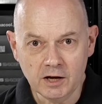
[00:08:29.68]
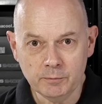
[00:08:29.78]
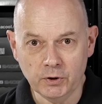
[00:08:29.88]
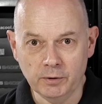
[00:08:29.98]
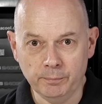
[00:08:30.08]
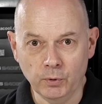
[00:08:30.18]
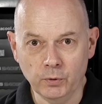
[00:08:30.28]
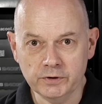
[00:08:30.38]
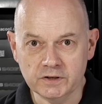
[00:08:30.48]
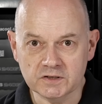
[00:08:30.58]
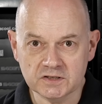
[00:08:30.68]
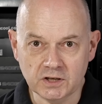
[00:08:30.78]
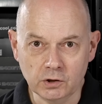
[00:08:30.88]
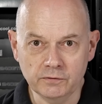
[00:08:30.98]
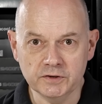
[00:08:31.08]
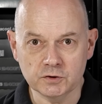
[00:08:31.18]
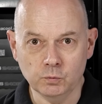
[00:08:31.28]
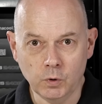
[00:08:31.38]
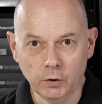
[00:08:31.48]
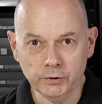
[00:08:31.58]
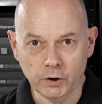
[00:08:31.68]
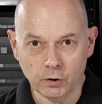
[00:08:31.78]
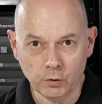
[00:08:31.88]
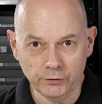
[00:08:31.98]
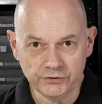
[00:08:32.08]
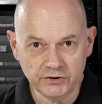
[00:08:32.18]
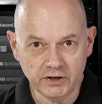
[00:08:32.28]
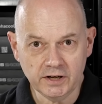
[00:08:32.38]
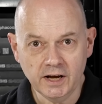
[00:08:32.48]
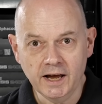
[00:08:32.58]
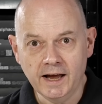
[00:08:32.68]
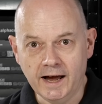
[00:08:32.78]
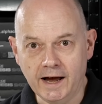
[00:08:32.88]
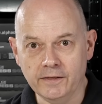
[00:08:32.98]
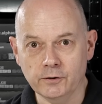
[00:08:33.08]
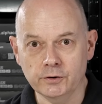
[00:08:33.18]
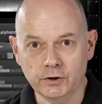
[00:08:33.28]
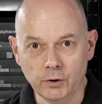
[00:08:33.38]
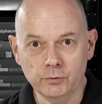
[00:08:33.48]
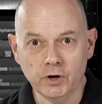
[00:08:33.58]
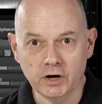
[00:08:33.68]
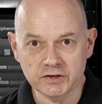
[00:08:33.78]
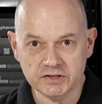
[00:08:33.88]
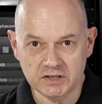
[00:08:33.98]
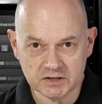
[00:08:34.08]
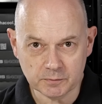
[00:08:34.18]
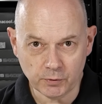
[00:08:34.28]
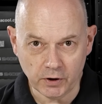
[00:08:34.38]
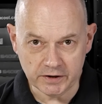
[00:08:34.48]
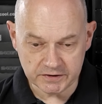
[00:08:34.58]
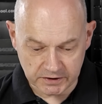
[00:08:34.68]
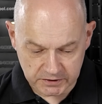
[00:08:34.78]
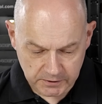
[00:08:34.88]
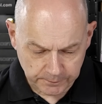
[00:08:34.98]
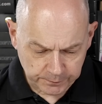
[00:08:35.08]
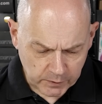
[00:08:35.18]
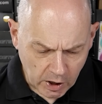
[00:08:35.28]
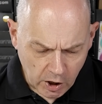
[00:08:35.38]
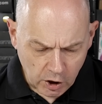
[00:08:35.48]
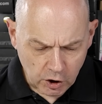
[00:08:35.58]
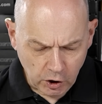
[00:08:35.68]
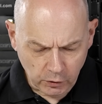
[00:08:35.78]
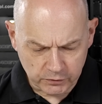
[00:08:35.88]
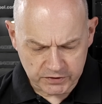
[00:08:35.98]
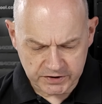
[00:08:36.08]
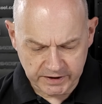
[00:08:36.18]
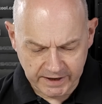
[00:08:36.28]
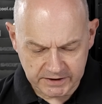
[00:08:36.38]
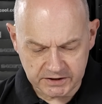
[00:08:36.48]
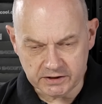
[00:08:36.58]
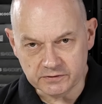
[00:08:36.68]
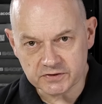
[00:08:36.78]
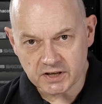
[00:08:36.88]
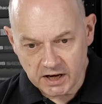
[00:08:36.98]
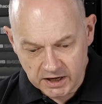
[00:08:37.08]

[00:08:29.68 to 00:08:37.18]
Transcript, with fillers: but the board itself is a well-known quantity and there are no nasty surprises. Cons, the negatives